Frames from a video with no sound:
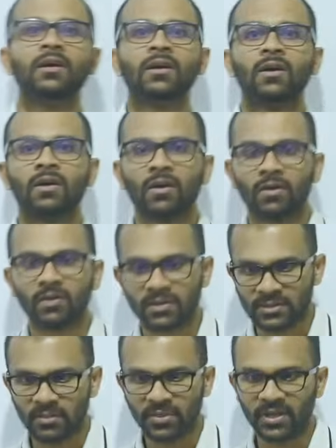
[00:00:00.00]
on a
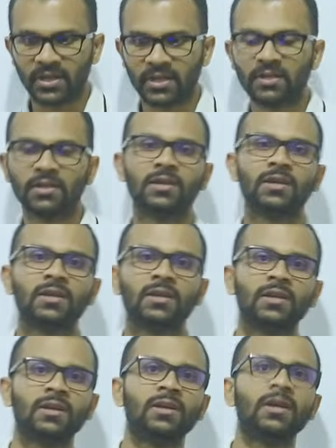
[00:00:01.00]
separate
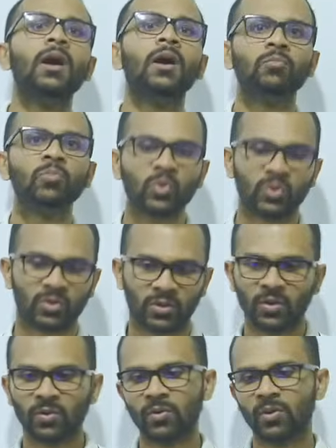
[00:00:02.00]
book,
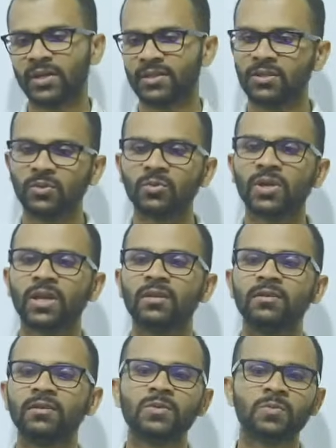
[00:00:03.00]
or either you can
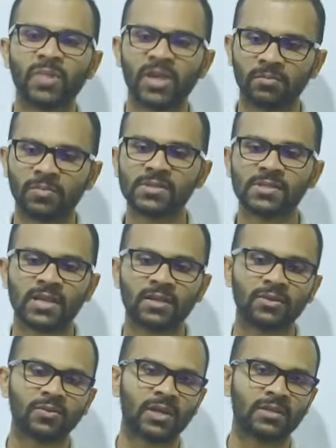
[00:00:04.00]
use papers and you
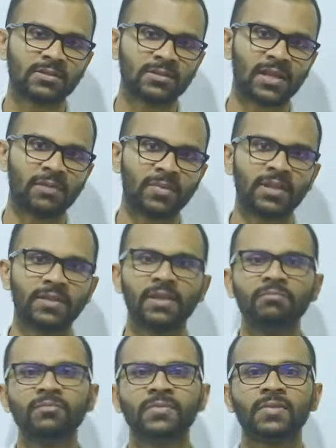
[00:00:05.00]
can staple them
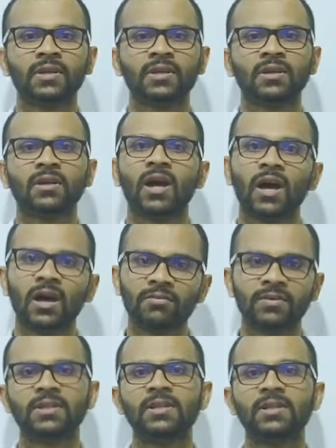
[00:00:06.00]
after
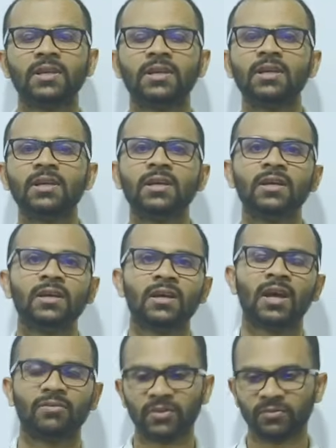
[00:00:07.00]

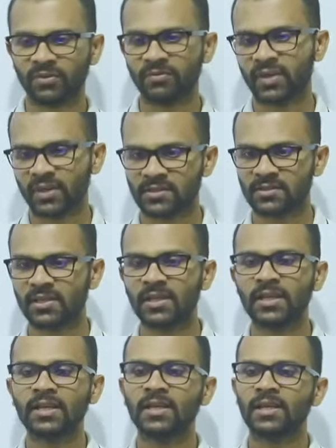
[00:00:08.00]
we finish the
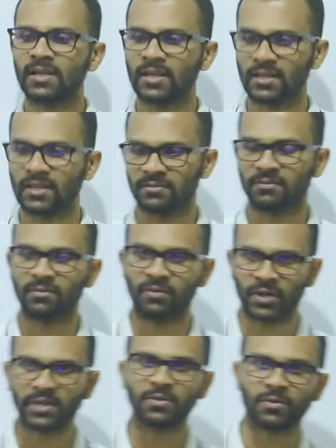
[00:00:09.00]
lesson, right?
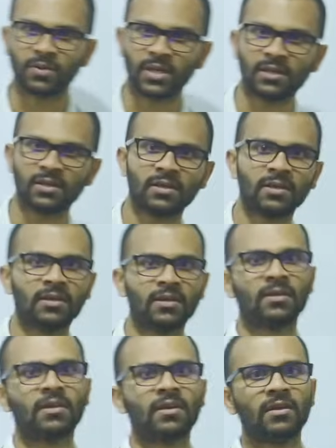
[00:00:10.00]
Okay.
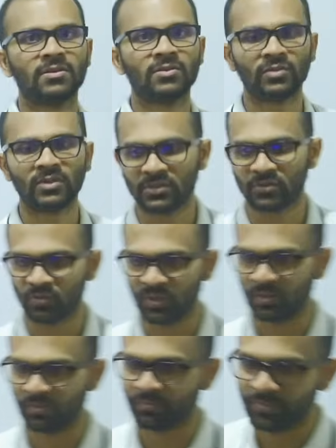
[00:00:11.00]
So this will
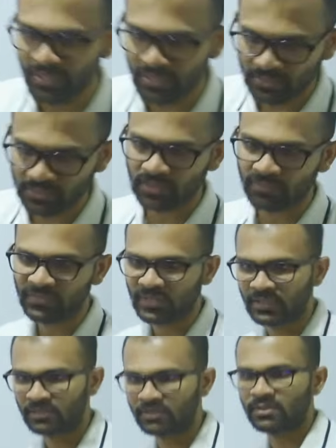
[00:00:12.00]
be something
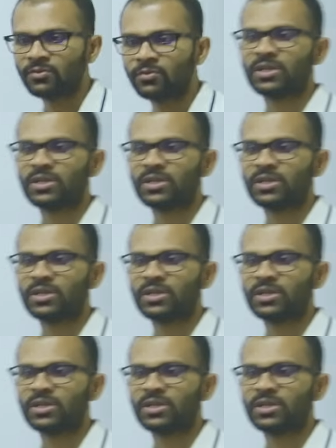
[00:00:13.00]
you need to